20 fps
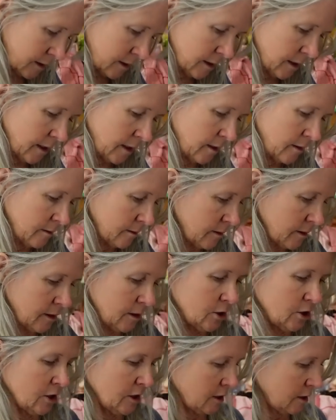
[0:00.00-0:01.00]
Okay,
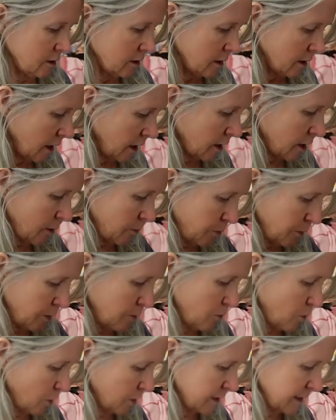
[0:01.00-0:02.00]
just a couple of
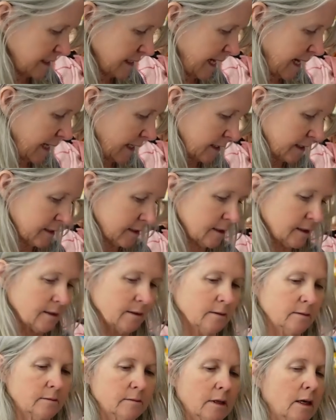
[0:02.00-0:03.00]
more Santas.
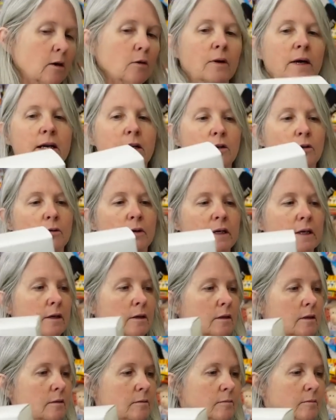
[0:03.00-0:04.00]
Oh, and a
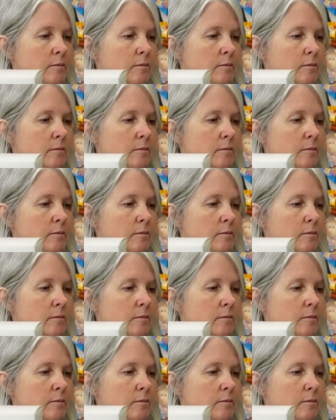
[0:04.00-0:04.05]
grill.